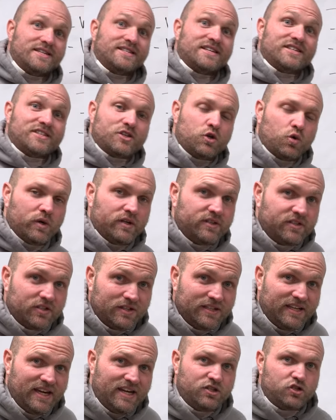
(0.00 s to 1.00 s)
is it's going to
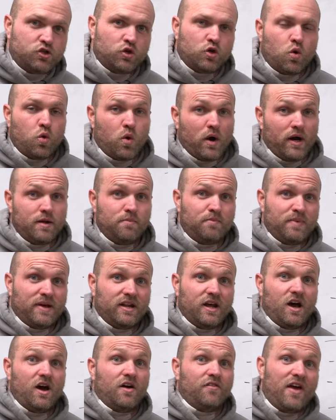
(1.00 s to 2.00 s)
lead to quite a
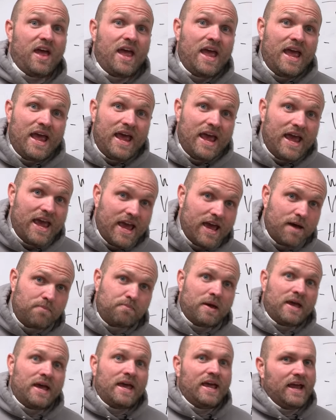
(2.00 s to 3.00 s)
bit of
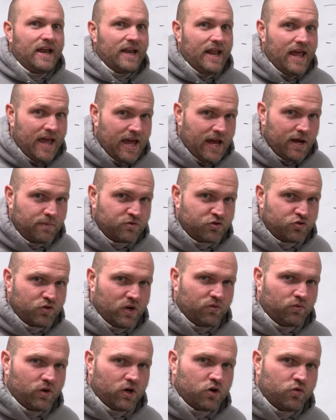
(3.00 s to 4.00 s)
hip and
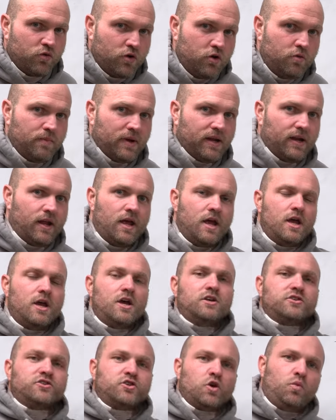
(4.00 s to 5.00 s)
hamstring recruitment.
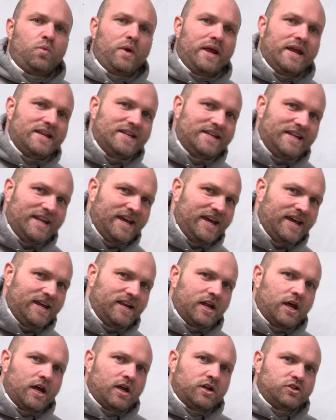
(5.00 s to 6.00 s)
So we
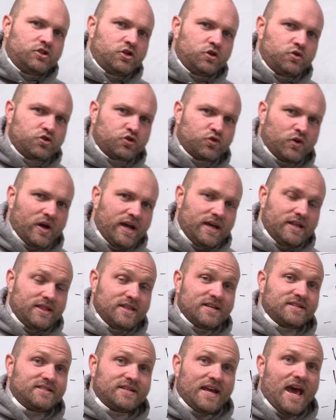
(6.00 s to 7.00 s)
need to train
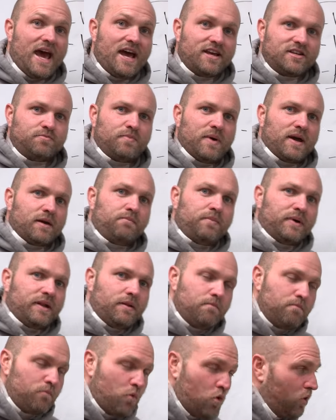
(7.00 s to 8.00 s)
this aspect,
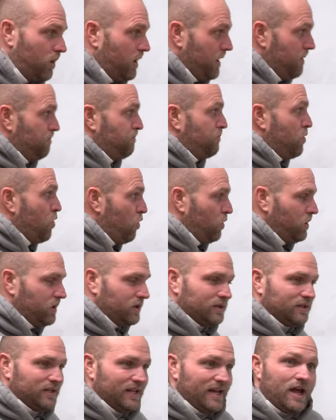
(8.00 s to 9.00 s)
but more
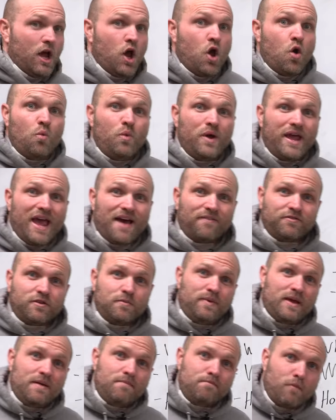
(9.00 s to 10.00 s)
importantly, we have to
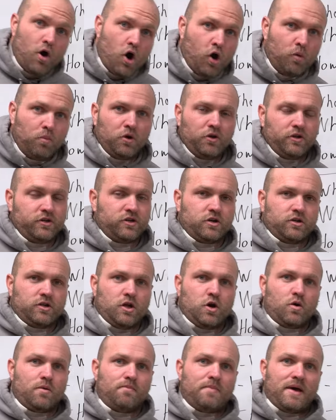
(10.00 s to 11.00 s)
be mobile in our
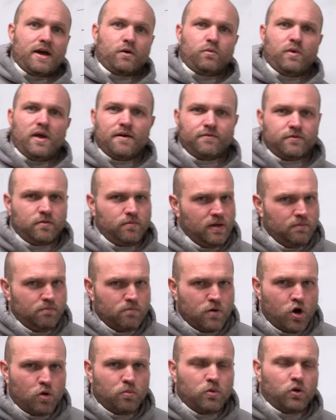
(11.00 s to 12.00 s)
lower back. We have to be
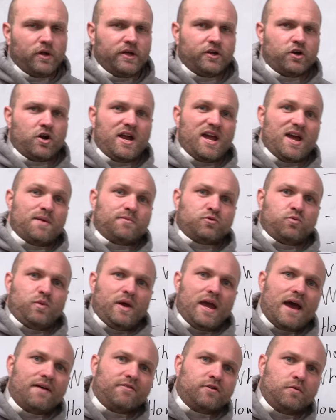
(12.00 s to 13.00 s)
mobile in our hips. We
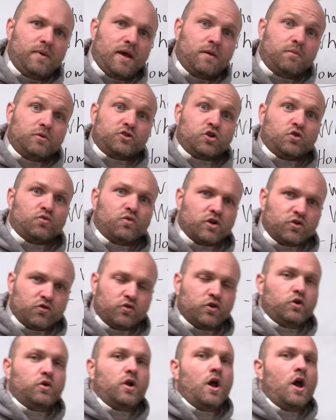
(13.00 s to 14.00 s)
have to be able to
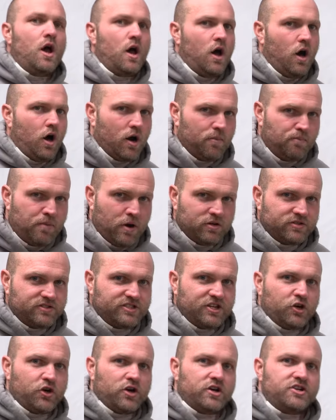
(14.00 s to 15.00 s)
recruit our
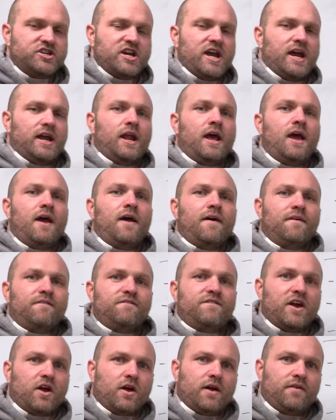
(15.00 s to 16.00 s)
posterior chain
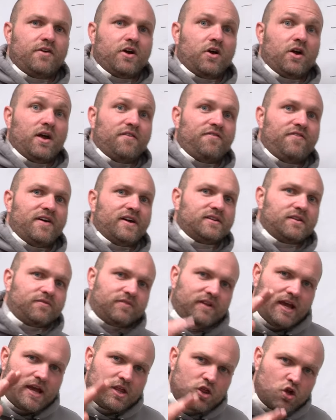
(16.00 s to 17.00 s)
very, very
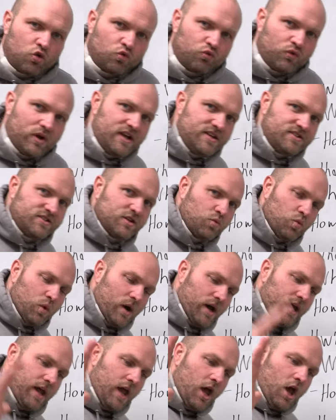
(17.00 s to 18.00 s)
effectively. And the reason
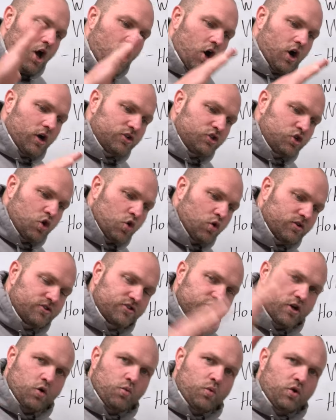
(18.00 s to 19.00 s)
why our
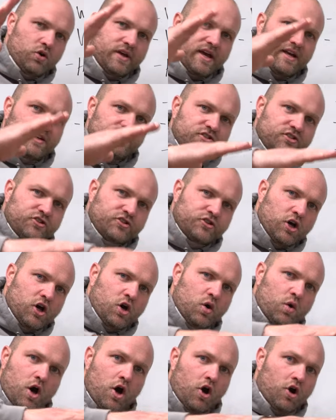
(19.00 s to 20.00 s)
torso will get
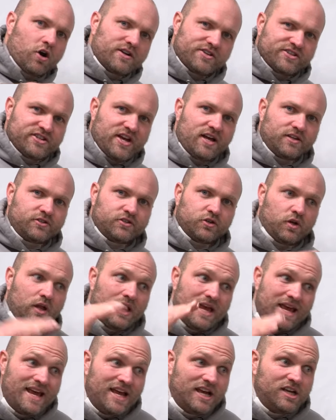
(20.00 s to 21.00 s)
so horizontal
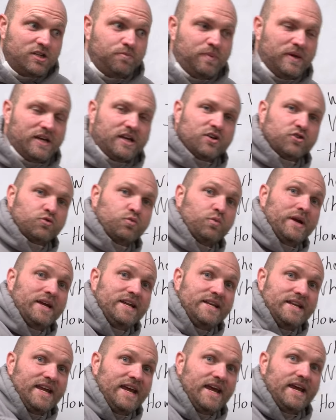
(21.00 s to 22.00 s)
is because we
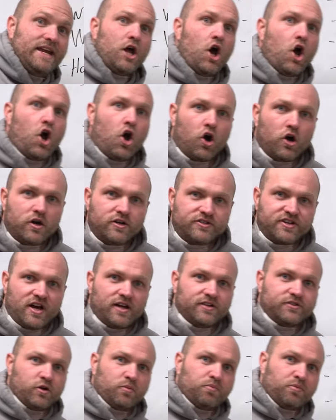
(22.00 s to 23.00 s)
need
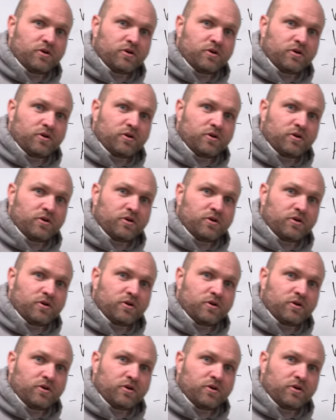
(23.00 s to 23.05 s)
horizontal